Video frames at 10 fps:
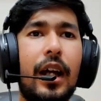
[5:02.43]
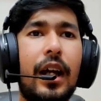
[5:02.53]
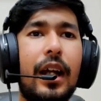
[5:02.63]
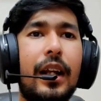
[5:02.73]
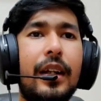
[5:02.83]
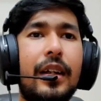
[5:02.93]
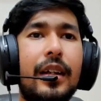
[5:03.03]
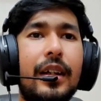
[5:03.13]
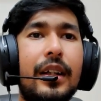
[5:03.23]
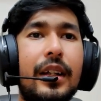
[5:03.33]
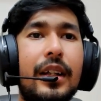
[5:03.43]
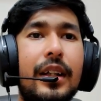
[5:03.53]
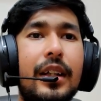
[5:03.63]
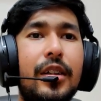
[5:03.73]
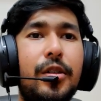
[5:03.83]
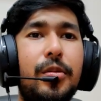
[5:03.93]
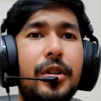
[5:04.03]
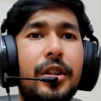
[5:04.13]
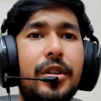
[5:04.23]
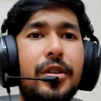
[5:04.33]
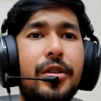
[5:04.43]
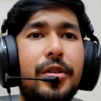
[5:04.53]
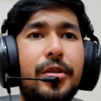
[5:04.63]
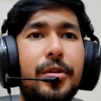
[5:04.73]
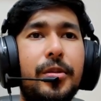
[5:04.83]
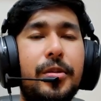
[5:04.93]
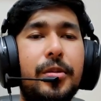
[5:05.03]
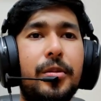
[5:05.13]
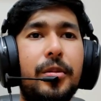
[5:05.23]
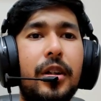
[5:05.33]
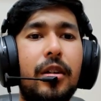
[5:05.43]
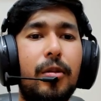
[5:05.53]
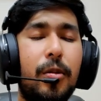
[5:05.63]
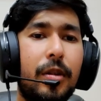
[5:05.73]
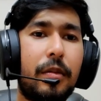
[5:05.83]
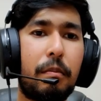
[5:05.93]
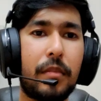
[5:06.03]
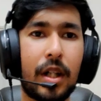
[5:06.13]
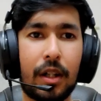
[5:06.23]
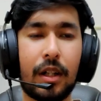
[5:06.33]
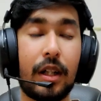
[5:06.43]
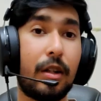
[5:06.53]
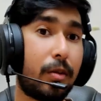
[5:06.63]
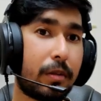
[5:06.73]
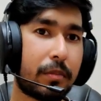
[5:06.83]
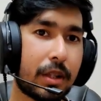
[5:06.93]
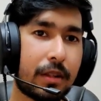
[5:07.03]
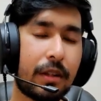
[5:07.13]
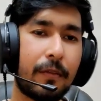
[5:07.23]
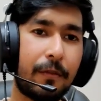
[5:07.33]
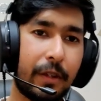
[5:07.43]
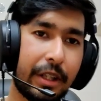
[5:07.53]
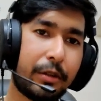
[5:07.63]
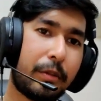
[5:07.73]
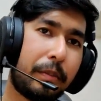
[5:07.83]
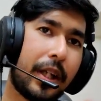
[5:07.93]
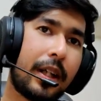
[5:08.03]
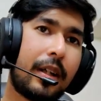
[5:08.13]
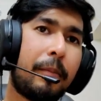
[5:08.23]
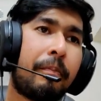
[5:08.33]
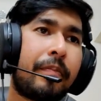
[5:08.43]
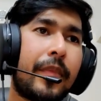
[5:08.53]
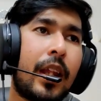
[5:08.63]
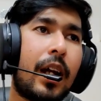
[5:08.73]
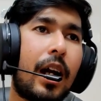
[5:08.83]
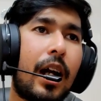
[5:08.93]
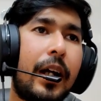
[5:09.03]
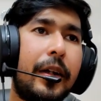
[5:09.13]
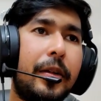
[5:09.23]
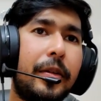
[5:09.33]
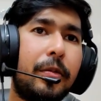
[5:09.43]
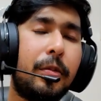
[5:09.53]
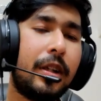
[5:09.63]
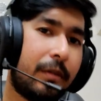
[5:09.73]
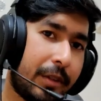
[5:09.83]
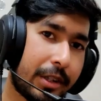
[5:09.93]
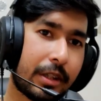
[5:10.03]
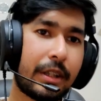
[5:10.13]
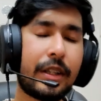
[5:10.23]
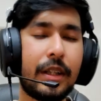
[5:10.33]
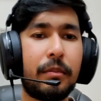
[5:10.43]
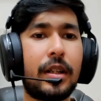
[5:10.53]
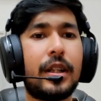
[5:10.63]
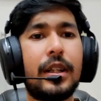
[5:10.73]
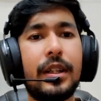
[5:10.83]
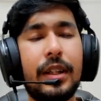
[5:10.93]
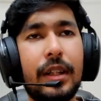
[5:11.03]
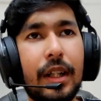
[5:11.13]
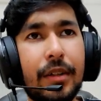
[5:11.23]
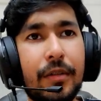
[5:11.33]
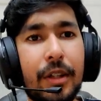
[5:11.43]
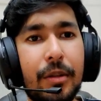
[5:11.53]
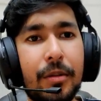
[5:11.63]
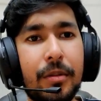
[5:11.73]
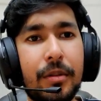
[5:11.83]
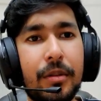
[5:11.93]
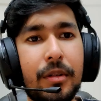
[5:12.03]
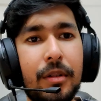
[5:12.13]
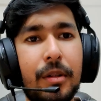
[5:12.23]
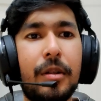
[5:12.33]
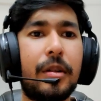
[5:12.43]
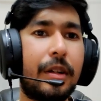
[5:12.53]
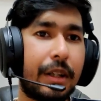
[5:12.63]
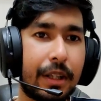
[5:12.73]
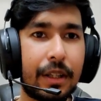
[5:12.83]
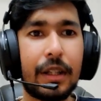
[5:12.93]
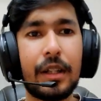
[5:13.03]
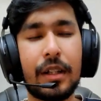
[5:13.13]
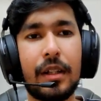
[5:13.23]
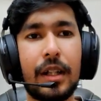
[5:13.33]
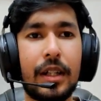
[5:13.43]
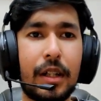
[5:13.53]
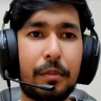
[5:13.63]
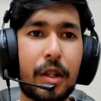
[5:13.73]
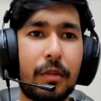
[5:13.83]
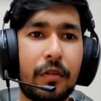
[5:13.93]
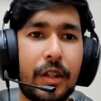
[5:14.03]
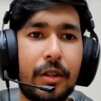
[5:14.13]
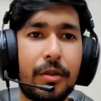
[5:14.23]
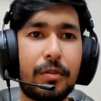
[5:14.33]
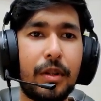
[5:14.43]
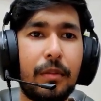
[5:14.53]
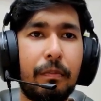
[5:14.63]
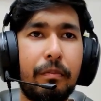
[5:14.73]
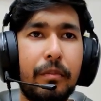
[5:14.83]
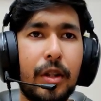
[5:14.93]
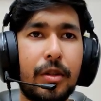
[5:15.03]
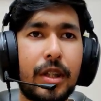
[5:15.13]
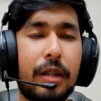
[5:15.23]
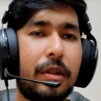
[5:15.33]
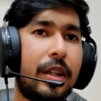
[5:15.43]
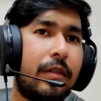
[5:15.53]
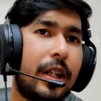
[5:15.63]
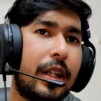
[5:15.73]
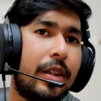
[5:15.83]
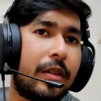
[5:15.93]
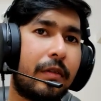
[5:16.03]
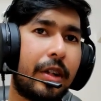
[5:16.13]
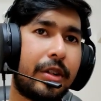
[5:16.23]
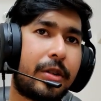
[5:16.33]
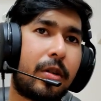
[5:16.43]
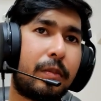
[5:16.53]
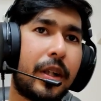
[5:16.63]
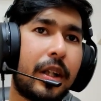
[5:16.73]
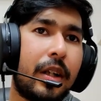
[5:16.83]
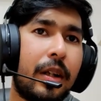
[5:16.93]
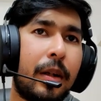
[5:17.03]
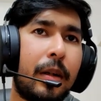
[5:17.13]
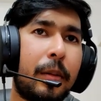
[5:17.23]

and he switches to Alolan Muck. Alolan Muck, a very good pick. I will feature it in my next video or in any upcoming videos because I believe it is a very strong pick,